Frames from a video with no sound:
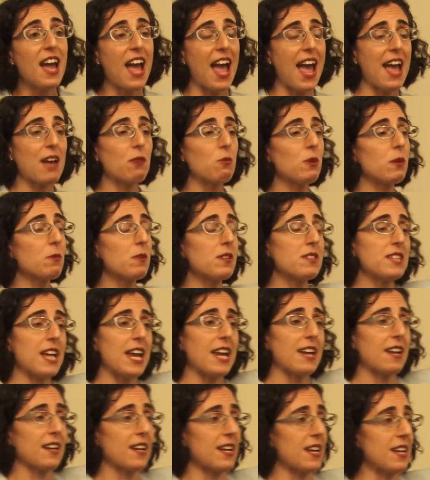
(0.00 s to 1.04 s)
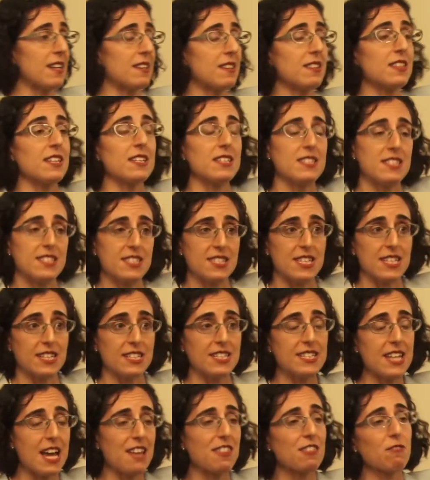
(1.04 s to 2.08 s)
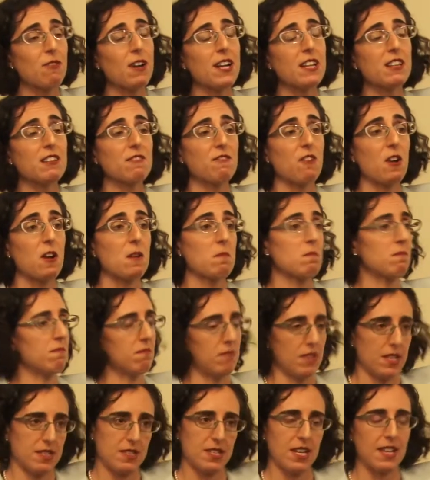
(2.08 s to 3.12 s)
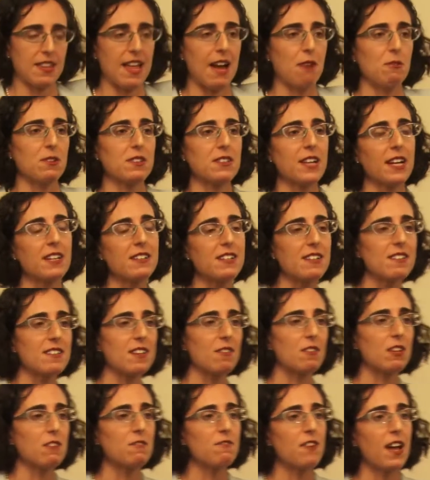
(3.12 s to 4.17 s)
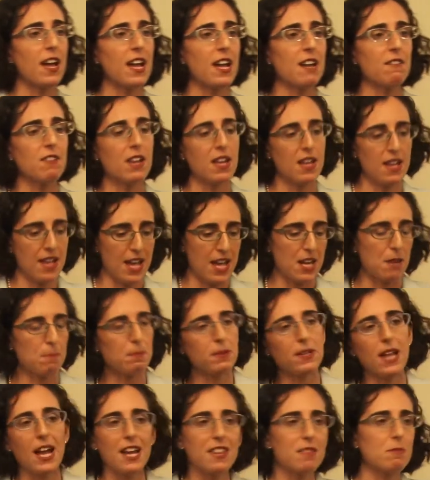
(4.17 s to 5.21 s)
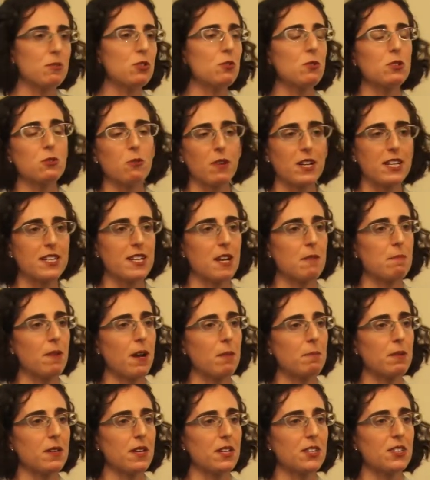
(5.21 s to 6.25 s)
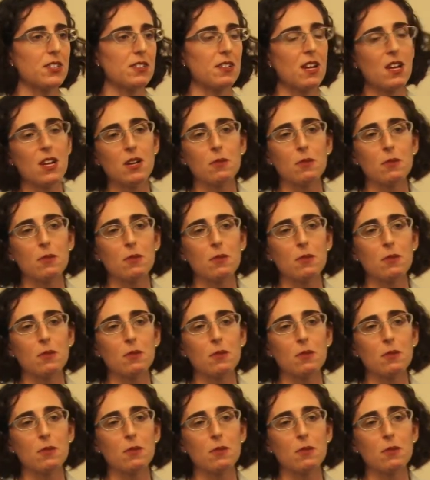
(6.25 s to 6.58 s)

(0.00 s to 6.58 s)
and we will take the death rates from, let's say that was 1975, and apply them to a 2010 population.